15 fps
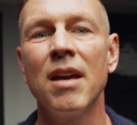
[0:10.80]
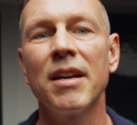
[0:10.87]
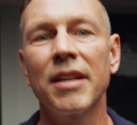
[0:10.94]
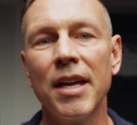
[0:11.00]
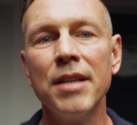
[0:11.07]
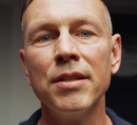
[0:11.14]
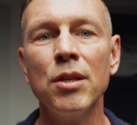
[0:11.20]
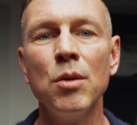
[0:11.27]

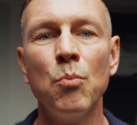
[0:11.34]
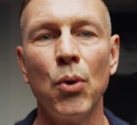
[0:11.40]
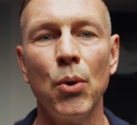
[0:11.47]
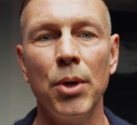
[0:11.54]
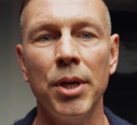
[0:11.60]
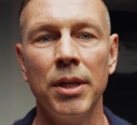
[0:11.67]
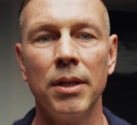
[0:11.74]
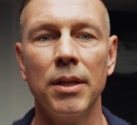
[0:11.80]
Case in
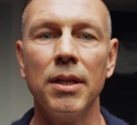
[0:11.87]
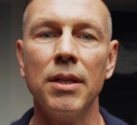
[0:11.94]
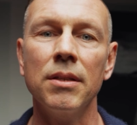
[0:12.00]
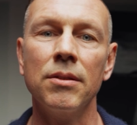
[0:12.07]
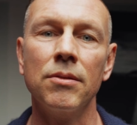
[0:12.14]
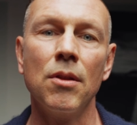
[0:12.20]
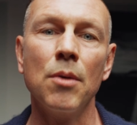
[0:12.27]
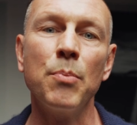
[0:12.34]
point
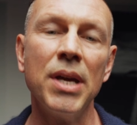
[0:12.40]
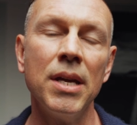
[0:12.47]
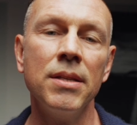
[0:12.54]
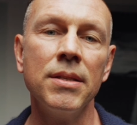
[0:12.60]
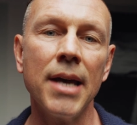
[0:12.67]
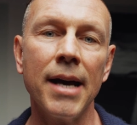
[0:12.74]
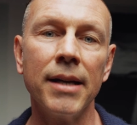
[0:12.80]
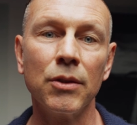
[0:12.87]
is the
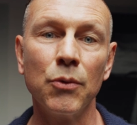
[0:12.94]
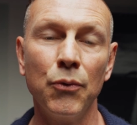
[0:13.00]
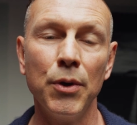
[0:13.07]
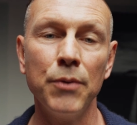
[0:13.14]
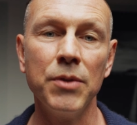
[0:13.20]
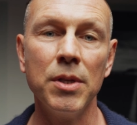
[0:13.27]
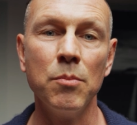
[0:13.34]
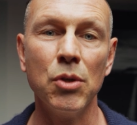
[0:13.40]
Pentax
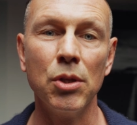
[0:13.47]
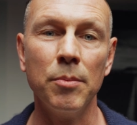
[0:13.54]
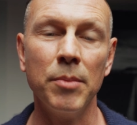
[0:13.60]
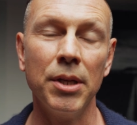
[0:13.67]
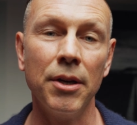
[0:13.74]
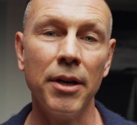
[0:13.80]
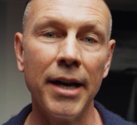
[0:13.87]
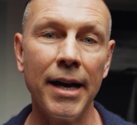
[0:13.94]

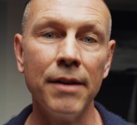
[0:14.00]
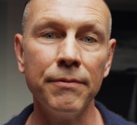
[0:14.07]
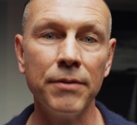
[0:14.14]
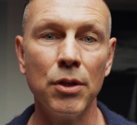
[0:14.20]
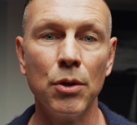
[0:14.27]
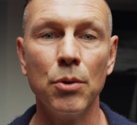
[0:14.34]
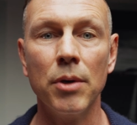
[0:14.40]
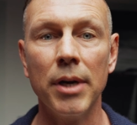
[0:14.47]
50mm
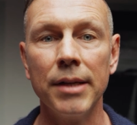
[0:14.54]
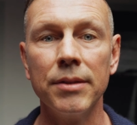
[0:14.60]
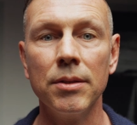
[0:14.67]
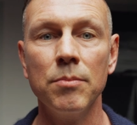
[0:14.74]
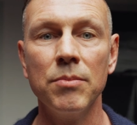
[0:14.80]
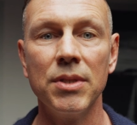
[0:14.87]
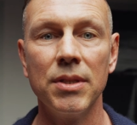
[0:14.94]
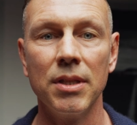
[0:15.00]
f2
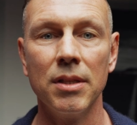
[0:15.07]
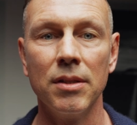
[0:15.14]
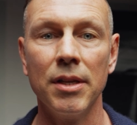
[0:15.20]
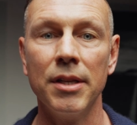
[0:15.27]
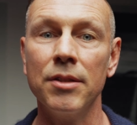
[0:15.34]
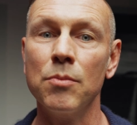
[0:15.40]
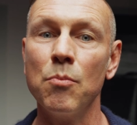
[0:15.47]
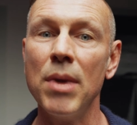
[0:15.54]
SMC
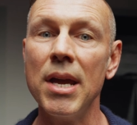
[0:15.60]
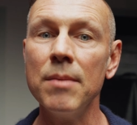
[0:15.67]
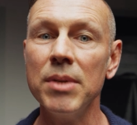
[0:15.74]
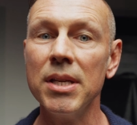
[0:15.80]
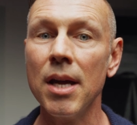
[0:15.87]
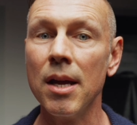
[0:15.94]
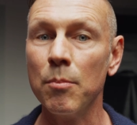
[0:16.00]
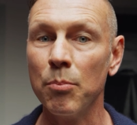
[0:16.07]
lens may
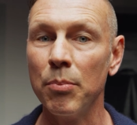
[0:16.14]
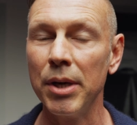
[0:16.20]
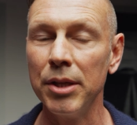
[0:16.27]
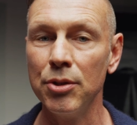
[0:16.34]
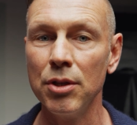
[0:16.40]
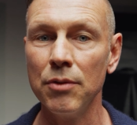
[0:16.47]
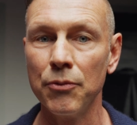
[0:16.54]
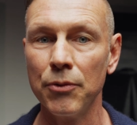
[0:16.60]
be a
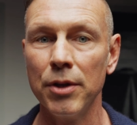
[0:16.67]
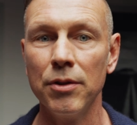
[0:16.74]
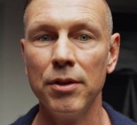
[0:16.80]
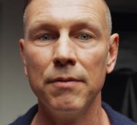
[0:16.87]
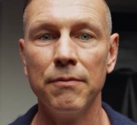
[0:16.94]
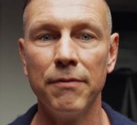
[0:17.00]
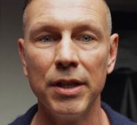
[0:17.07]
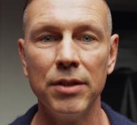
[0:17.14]

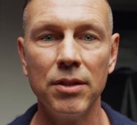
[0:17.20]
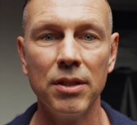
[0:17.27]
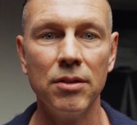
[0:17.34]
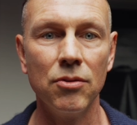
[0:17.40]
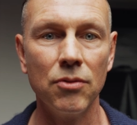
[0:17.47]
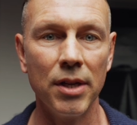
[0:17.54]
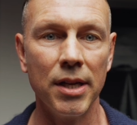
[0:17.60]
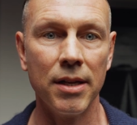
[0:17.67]
budget-friendly
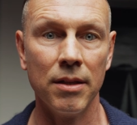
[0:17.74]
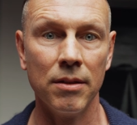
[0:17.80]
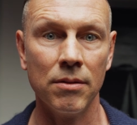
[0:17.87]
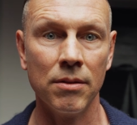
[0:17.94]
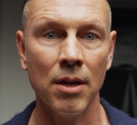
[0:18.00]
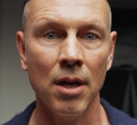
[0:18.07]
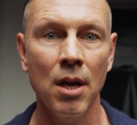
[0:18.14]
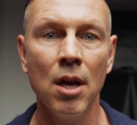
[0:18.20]
vintage
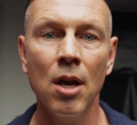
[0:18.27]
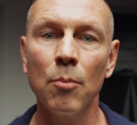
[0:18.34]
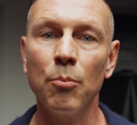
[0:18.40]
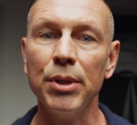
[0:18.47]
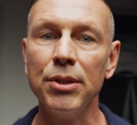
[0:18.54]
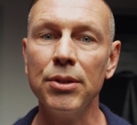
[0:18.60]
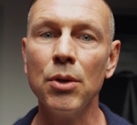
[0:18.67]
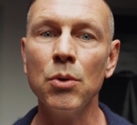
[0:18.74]
lens,
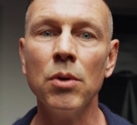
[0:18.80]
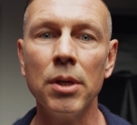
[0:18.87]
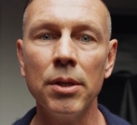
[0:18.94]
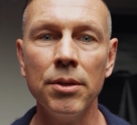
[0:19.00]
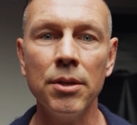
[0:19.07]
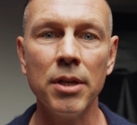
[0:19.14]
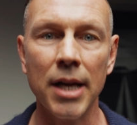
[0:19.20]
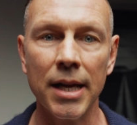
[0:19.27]
but don't
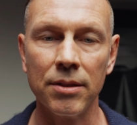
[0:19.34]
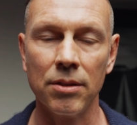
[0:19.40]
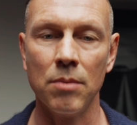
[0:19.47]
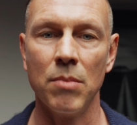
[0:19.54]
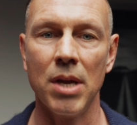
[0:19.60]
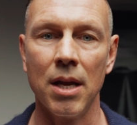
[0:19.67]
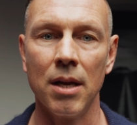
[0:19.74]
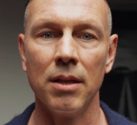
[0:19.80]

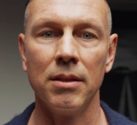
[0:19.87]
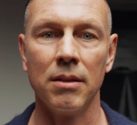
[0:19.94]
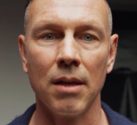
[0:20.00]
underestimate its